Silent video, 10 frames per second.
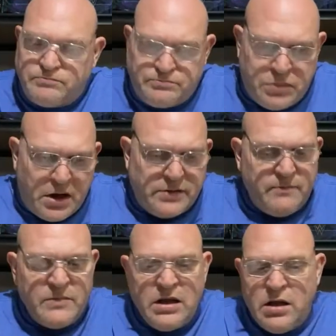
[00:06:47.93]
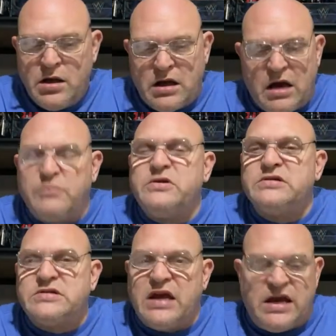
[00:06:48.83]
But I'm
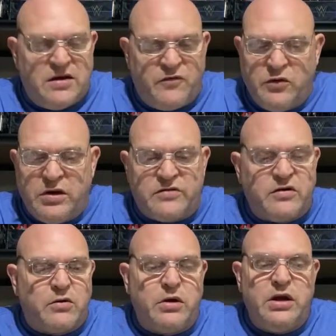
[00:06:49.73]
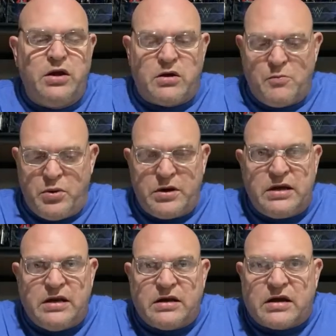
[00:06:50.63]
just saying, if you disagree, you can put it
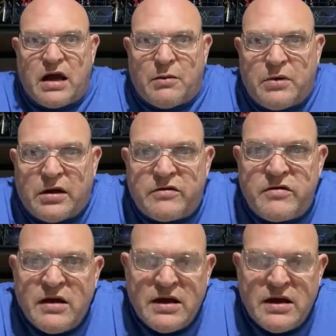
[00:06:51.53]
in the comments.